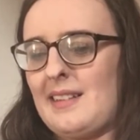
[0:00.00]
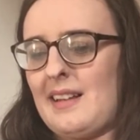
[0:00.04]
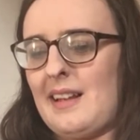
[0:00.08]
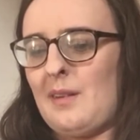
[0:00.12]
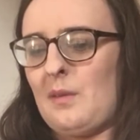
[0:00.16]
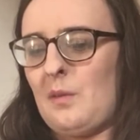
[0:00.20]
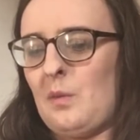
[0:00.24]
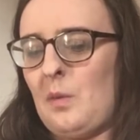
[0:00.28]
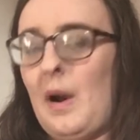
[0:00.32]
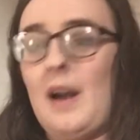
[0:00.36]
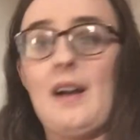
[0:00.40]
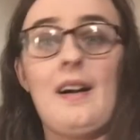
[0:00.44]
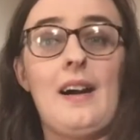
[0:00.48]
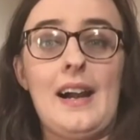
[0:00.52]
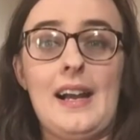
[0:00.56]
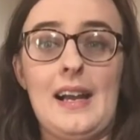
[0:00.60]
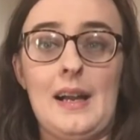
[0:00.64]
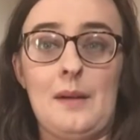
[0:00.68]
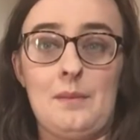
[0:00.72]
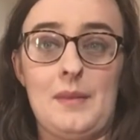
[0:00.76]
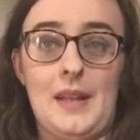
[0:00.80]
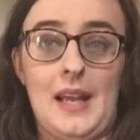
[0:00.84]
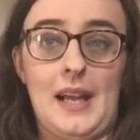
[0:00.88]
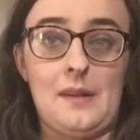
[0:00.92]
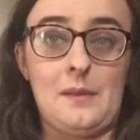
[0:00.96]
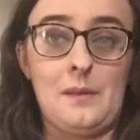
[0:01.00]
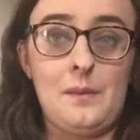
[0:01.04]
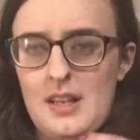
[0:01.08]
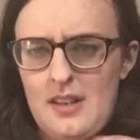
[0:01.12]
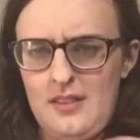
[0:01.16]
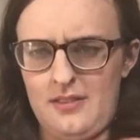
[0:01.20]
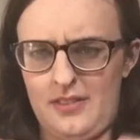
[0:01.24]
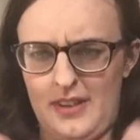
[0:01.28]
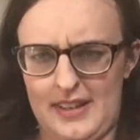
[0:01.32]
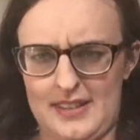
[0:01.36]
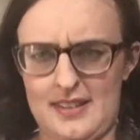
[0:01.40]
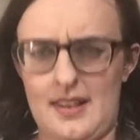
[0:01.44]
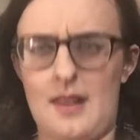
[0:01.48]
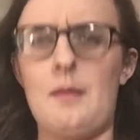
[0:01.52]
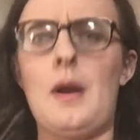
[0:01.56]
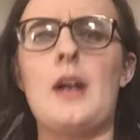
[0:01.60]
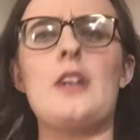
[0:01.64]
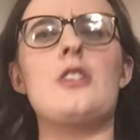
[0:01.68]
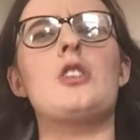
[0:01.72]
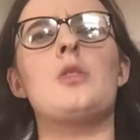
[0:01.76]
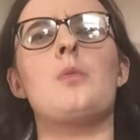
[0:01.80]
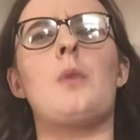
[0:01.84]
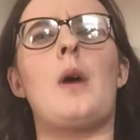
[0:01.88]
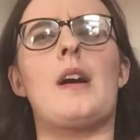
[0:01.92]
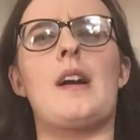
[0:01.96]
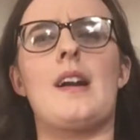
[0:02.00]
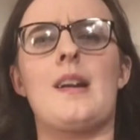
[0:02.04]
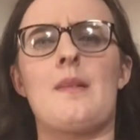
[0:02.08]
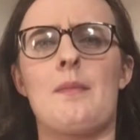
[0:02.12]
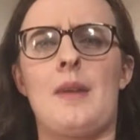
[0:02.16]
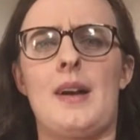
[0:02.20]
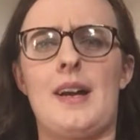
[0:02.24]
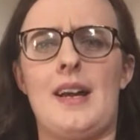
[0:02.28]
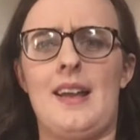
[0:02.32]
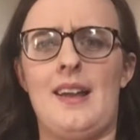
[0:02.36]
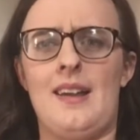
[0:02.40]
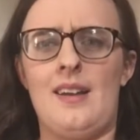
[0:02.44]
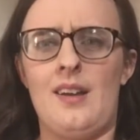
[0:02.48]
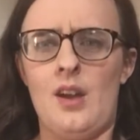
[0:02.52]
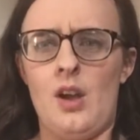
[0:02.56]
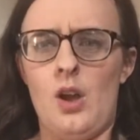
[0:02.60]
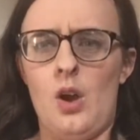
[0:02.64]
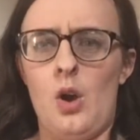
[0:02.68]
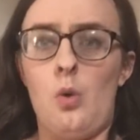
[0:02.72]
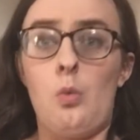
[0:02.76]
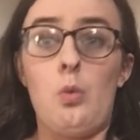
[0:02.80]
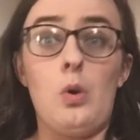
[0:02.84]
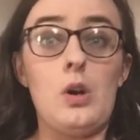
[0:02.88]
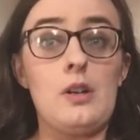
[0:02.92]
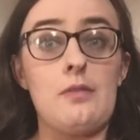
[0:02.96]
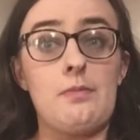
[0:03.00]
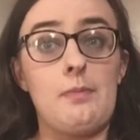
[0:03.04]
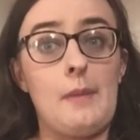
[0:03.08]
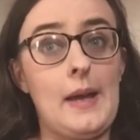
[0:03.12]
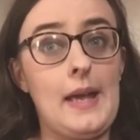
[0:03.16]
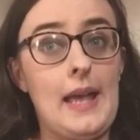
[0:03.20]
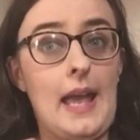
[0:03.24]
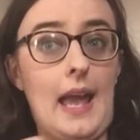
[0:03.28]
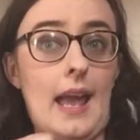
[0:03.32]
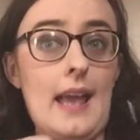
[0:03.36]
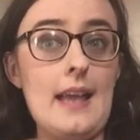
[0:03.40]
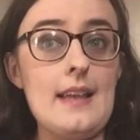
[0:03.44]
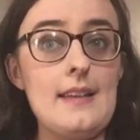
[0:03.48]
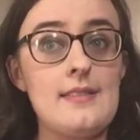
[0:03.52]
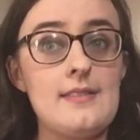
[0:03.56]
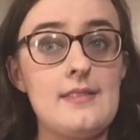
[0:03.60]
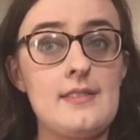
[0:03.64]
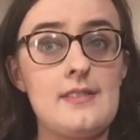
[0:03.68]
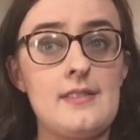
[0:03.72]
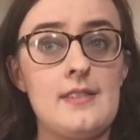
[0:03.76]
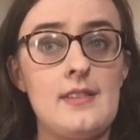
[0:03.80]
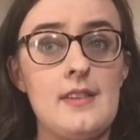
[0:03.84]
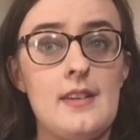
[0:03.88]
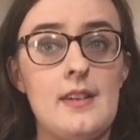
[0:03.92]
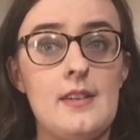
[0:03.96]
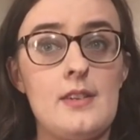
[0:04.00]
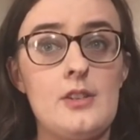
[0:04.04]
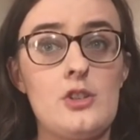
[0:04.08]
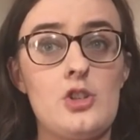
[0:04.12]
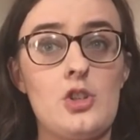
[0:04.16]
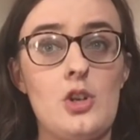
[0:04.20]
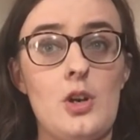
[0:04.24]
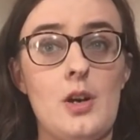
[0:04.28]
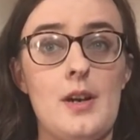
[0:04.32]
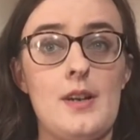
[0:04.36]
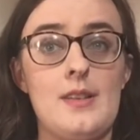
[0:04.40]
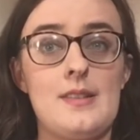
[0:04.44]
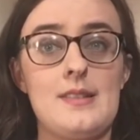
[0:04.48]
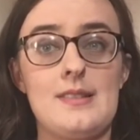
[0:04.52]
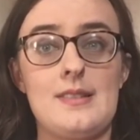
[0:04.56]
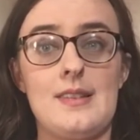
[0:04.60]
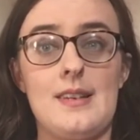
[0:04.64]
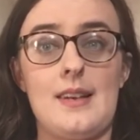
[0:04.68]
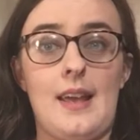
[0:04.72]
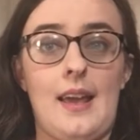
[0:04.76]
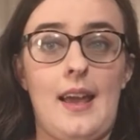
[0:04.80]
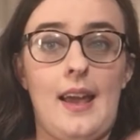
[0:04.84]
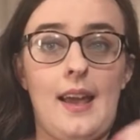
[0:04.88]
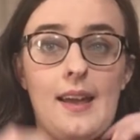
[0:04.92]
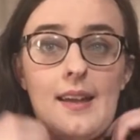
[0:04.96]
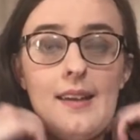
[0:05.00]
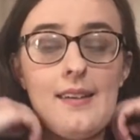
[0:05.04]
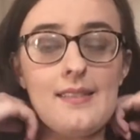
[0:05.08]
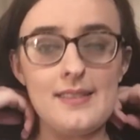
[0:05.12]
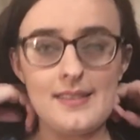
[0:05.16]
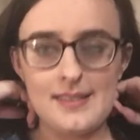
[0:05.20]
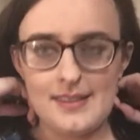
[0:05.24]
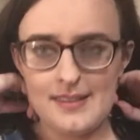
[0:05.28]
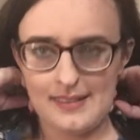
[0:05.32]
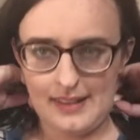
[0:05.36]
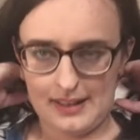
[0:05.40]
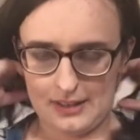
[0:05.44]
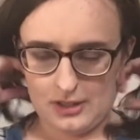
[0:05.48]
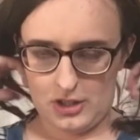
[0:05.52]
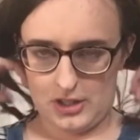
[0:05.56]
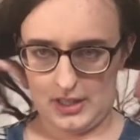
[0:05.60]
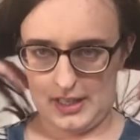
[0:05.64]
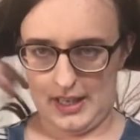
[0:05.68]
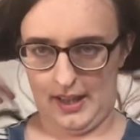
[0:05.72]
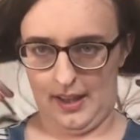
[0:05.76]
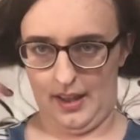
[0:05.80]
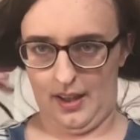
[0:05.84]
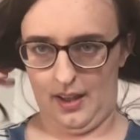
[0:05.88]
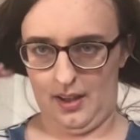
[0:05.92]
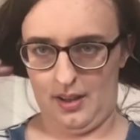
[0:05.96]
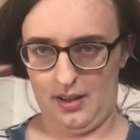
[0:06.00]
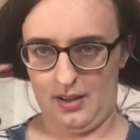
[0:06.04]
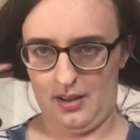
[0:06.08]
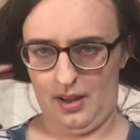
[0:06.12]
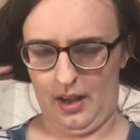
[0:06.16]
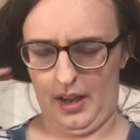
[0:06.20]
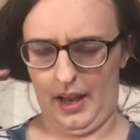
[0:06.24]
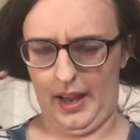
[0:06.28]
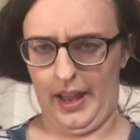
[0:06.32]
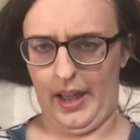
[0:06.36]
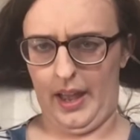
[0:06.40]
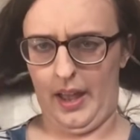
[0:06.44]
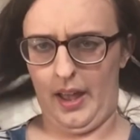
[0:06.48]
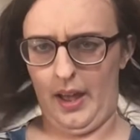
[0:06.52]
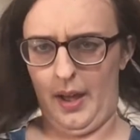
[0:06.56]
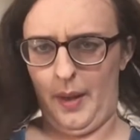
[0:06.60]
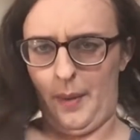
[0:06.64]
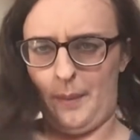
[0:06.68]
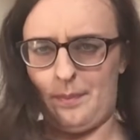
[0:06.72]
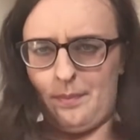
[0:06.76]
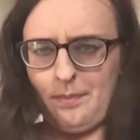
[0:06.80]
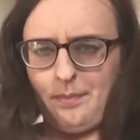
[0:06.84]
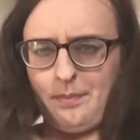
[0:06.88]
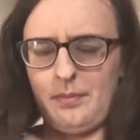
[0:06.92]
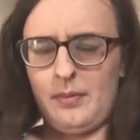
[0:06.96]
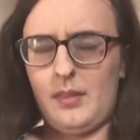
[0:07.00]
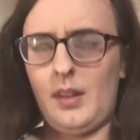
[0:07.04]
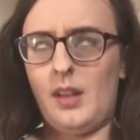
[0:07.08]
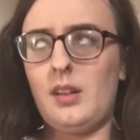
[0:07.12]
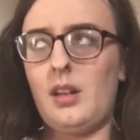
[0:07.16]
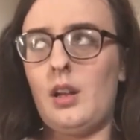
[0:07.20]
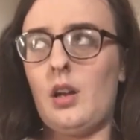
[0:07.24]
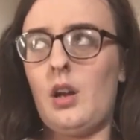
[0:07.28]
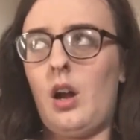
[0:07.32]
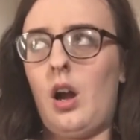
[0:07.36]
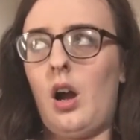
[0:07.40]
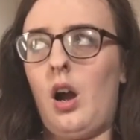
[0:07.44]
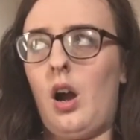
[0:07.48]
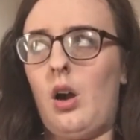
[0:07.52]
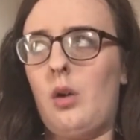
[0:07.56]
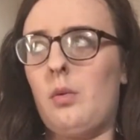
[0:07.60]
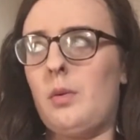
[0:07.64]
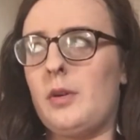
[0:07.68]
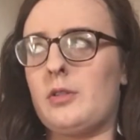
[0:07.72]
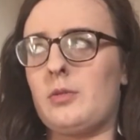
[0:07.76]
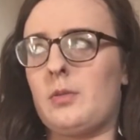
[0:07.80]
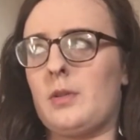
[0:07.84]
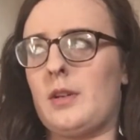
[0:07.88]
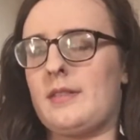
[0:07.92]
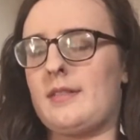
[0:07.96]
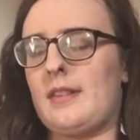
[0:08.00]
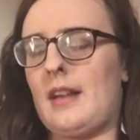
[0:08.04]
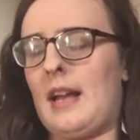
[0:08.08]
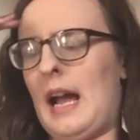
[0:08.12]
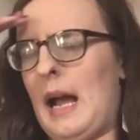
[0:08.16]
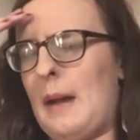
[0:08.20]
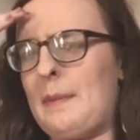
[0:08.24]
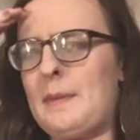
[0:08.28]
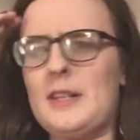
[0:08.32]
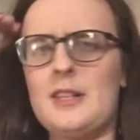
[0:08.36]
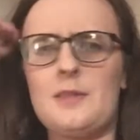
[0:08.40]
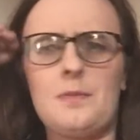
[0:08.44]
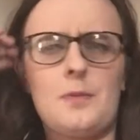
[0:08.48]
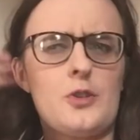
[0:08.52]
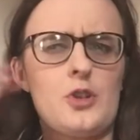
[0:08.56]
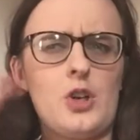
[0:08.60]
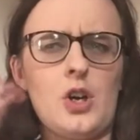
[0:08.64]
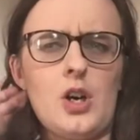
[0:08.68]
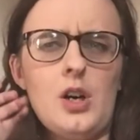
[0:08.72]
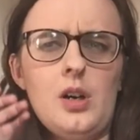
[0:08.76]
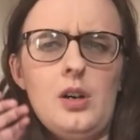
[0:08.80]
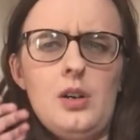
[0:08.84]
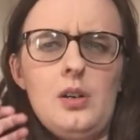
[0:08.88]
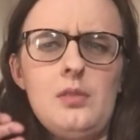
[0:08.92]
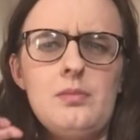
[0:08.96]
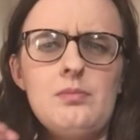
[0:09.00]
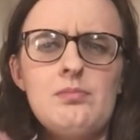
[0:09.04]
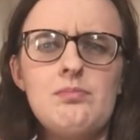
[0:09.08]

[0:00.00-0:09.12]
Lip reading: where I am now. In fact, I'm actually wearing one of my Ace shirts today. This is actually a, which one is it? Happiness Patrol?